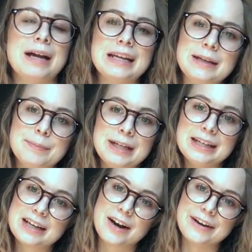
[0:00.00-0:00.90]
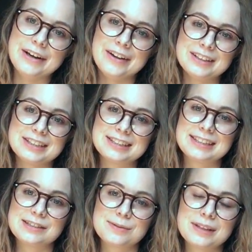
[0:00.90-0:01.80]
My EP
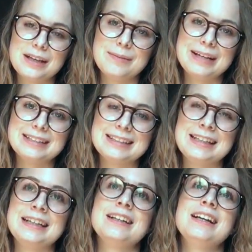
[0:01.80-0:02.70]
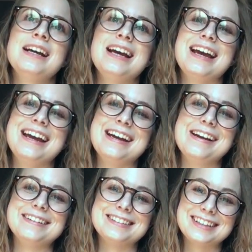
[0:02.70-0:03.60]
cardiologist is really amazing,
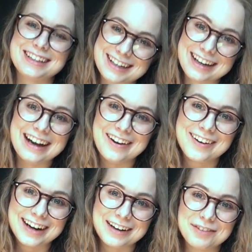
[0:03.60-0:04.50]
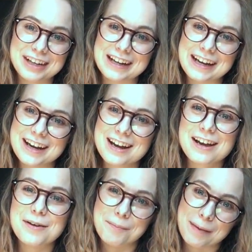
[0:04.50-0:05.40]
and how could I forget
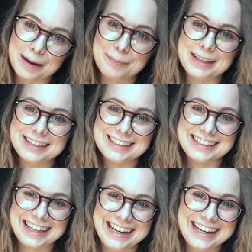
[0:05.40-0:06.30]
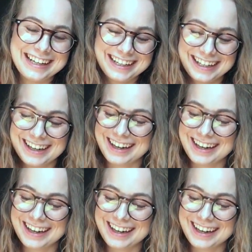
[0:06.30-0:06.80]
my PT?